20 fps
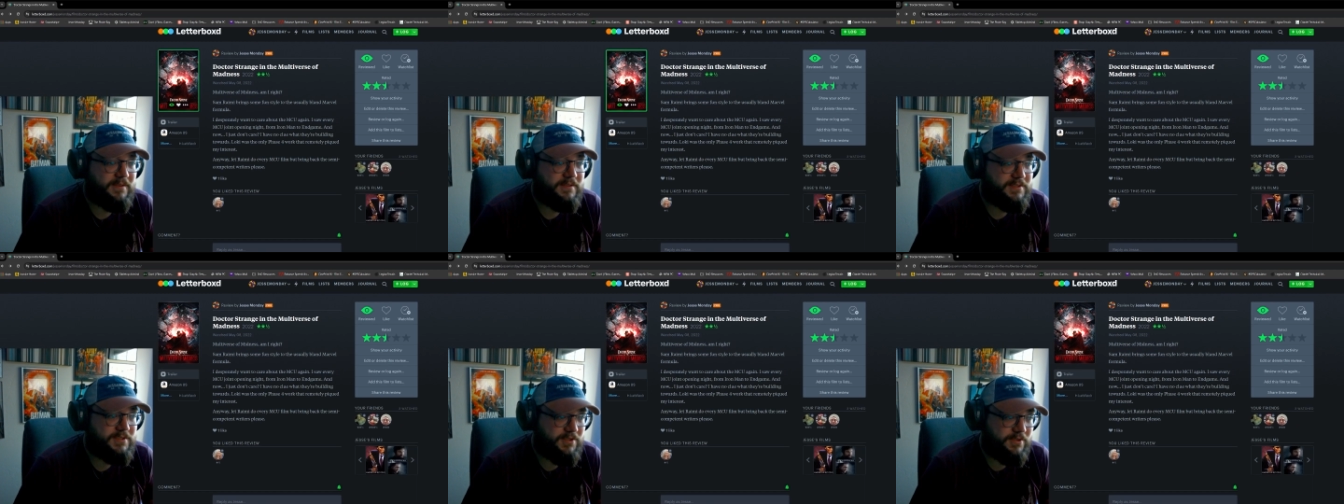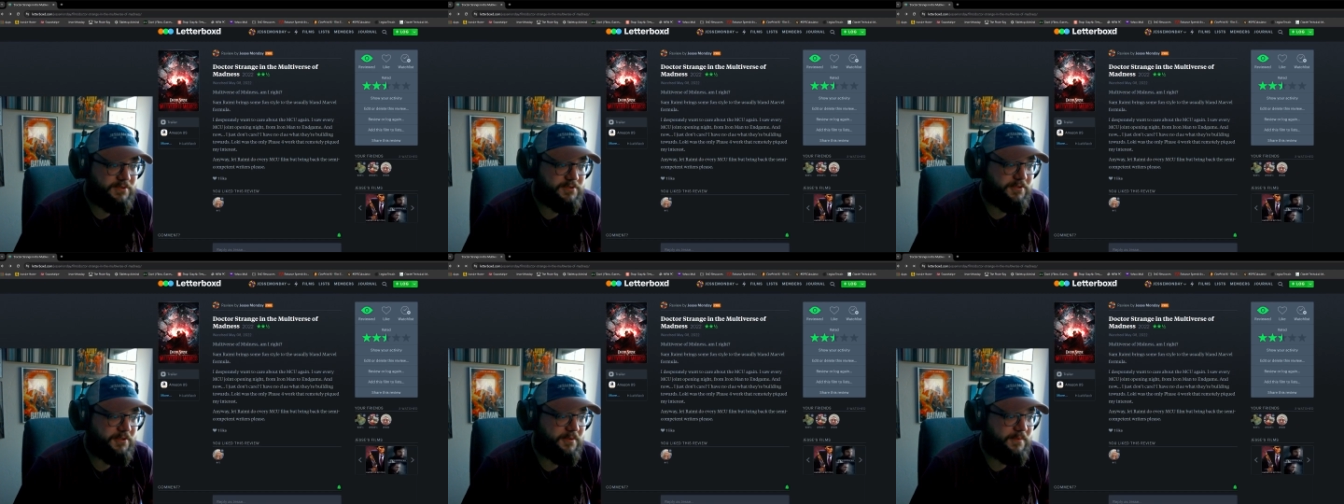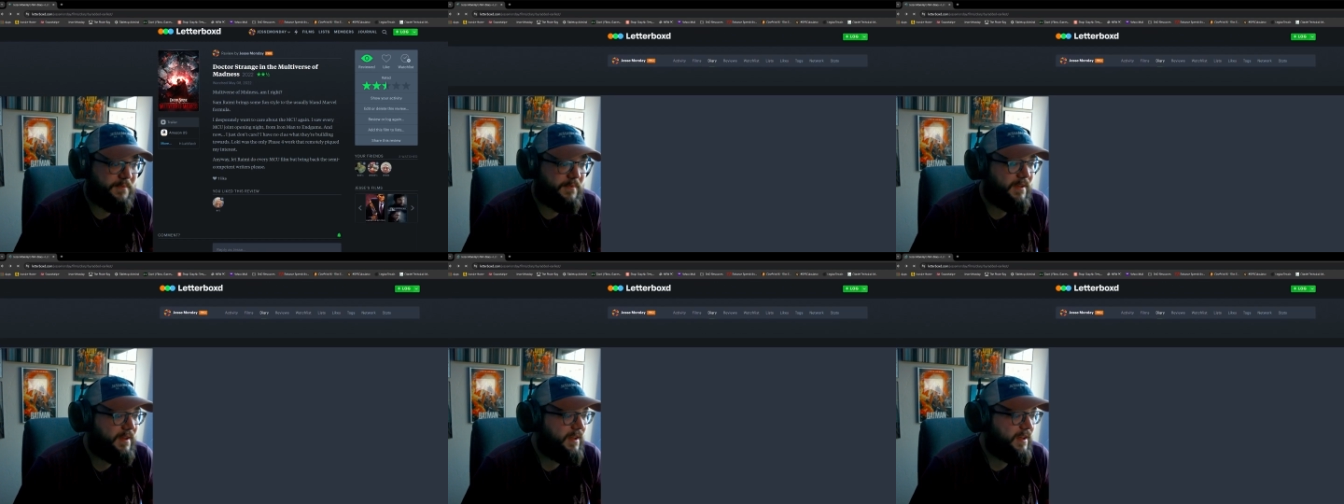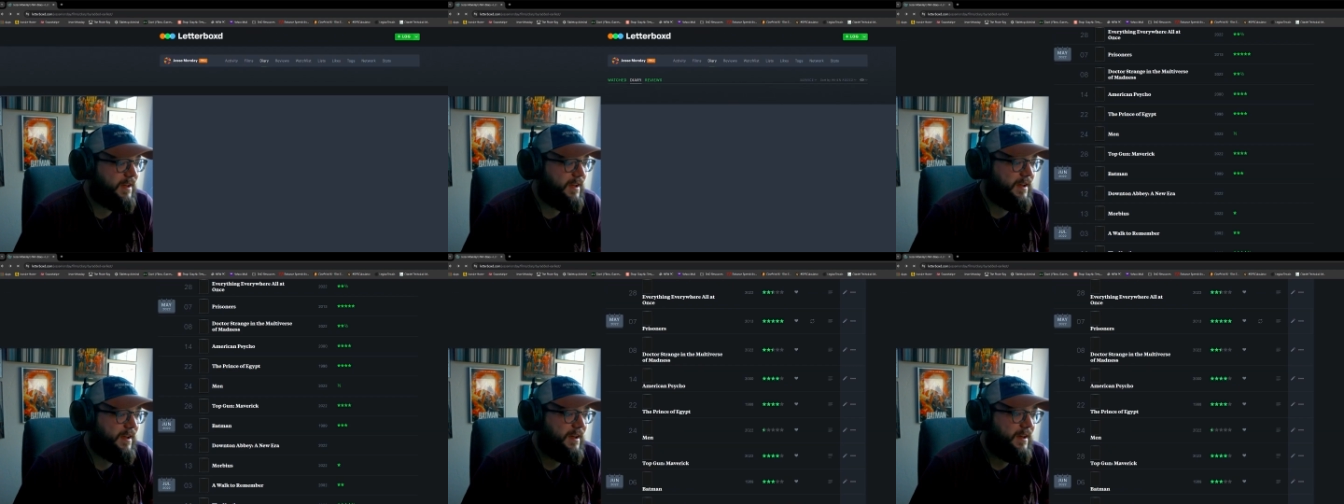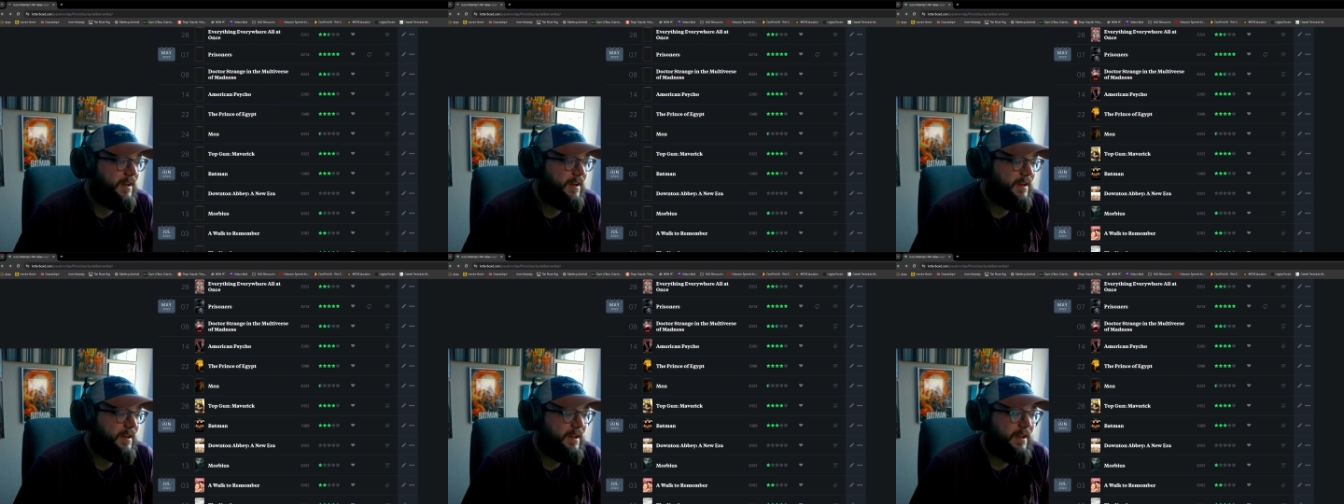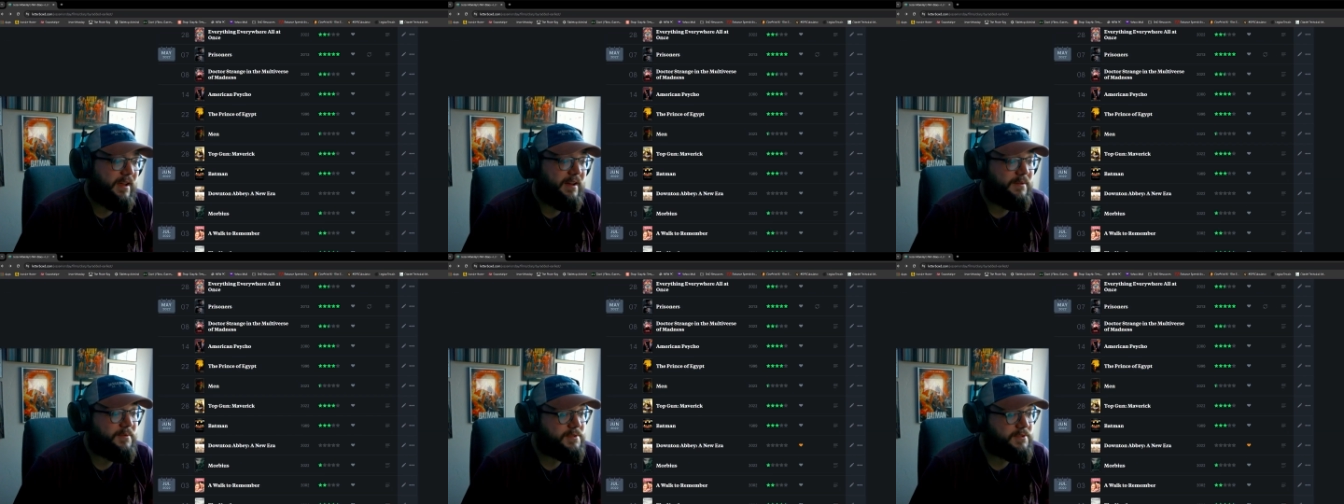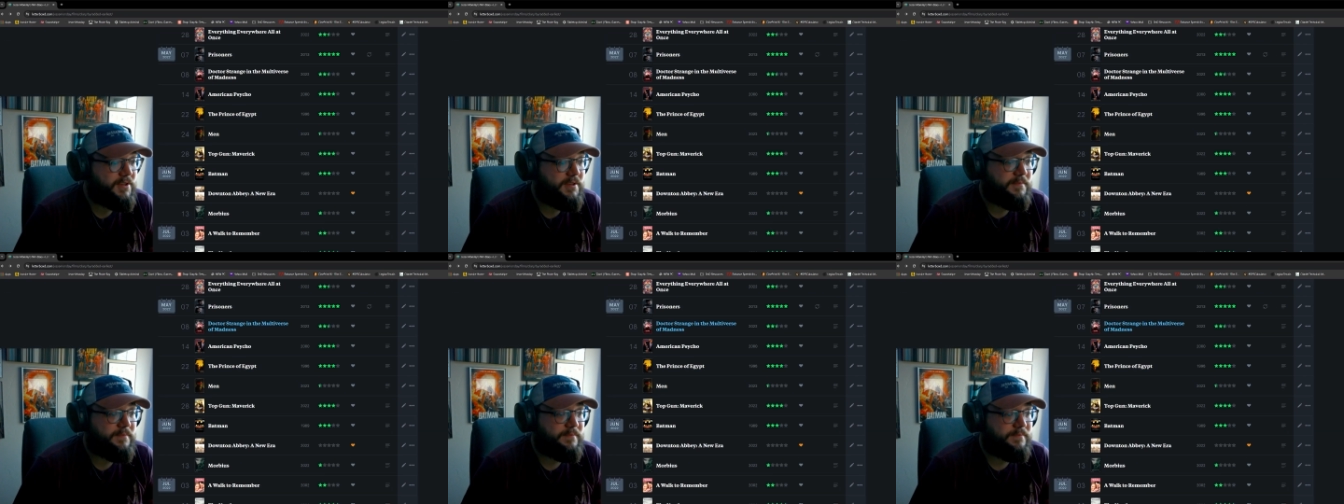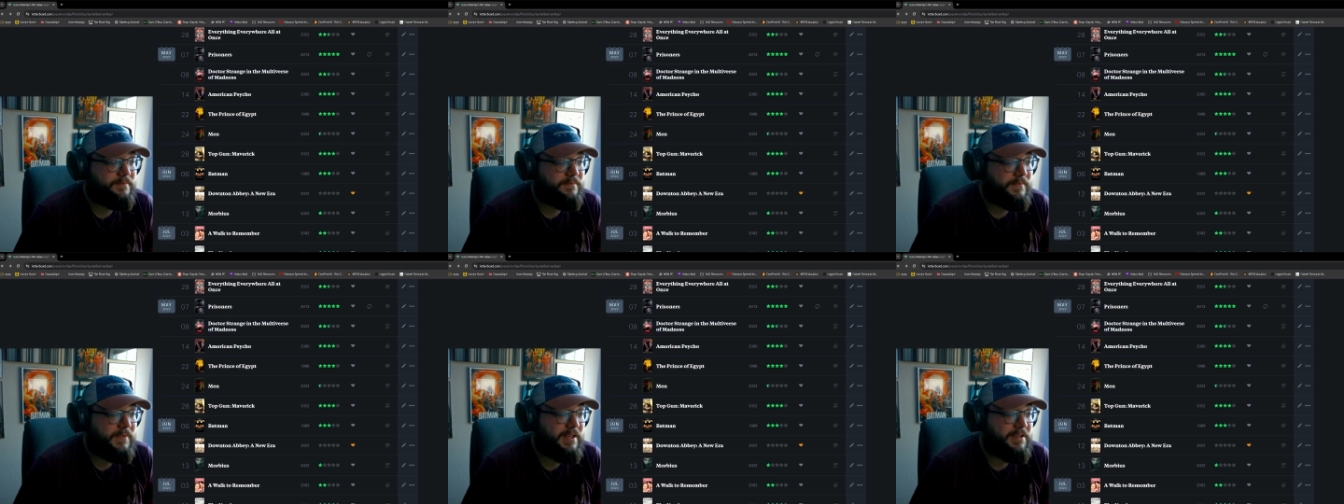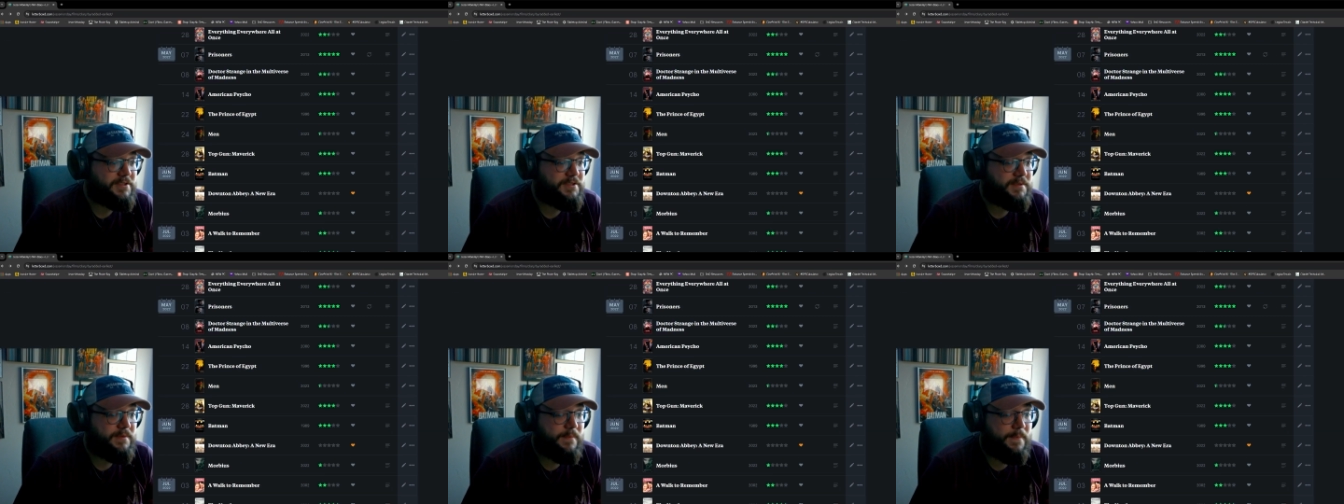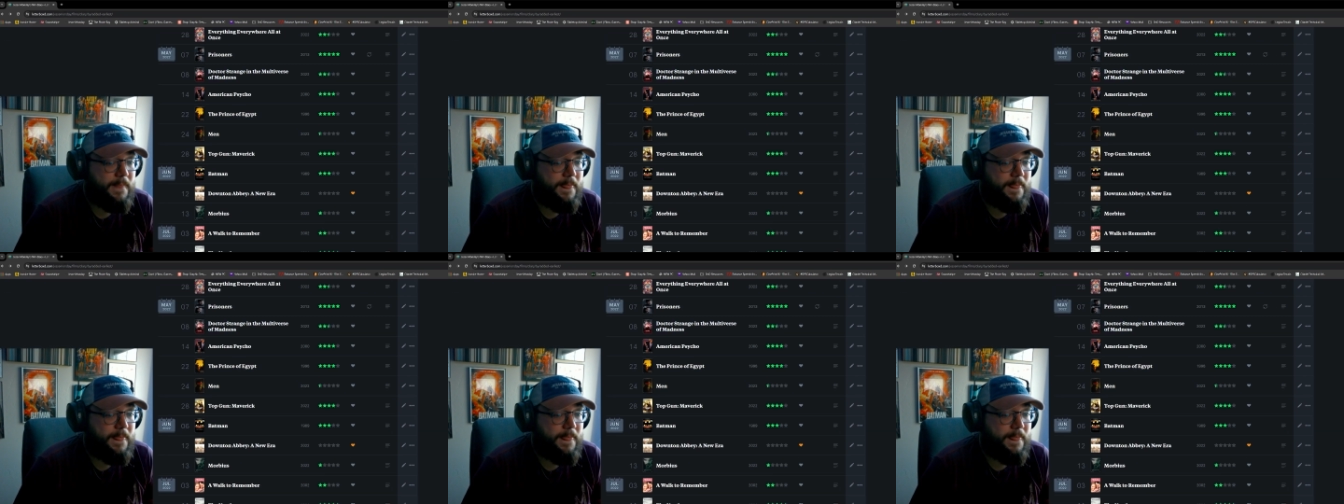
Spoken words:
So true. And it was good-ish.